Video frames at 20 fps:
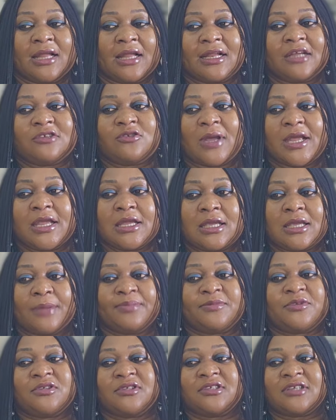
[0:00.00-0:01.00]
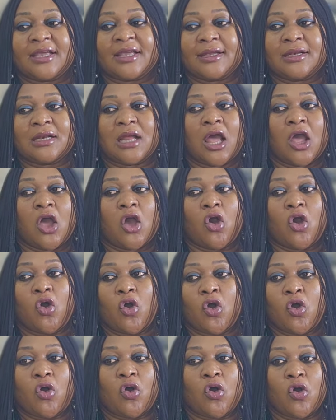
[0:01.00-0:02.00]
That's why he kept saying,
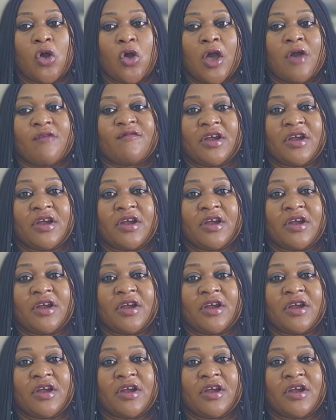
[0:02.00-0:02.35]
oh,